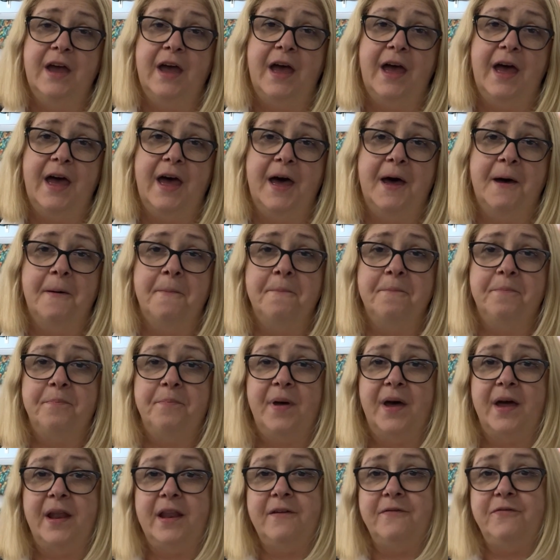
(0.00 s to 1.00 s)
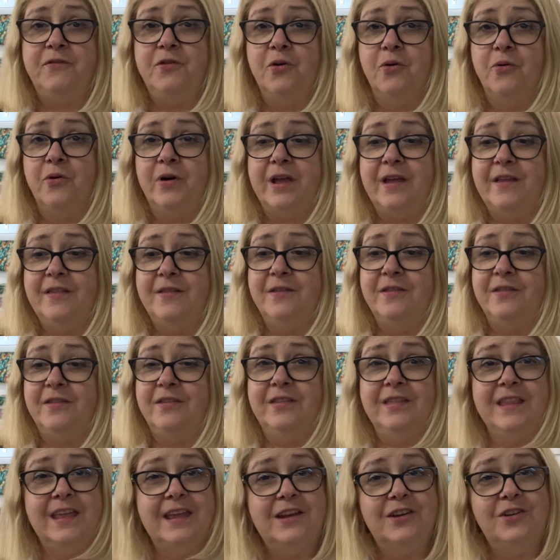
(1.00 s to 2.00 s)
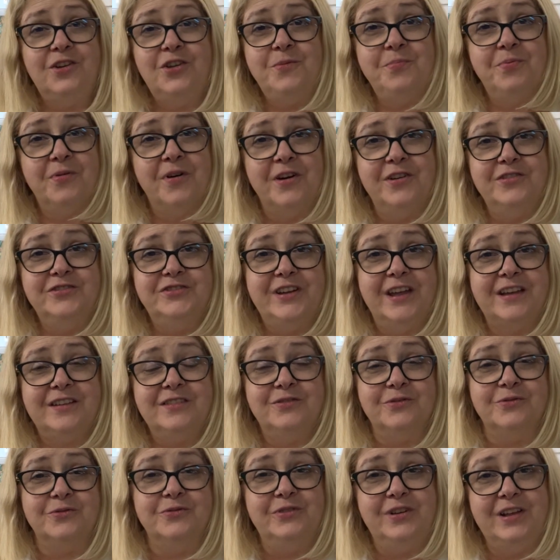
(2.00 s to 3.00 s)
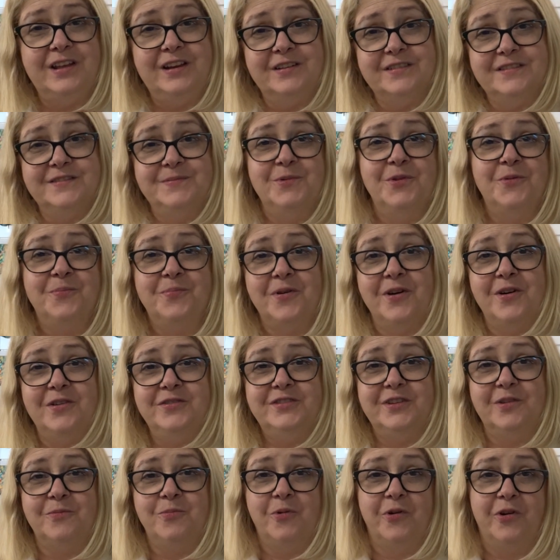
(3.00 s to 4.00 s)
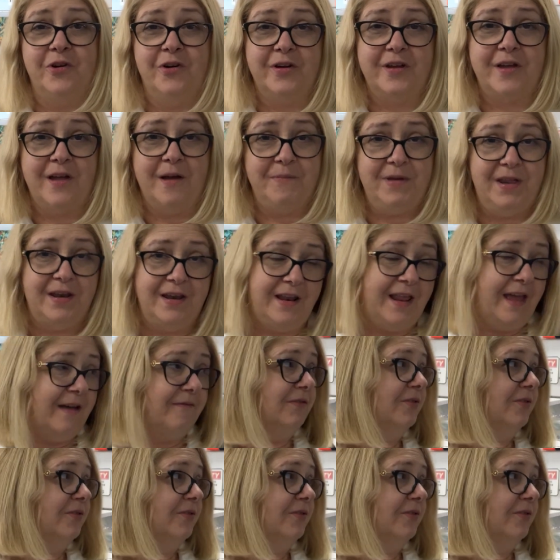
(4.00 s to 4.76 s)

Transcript: But if you're in need a new project or need a small project, why not come in and have a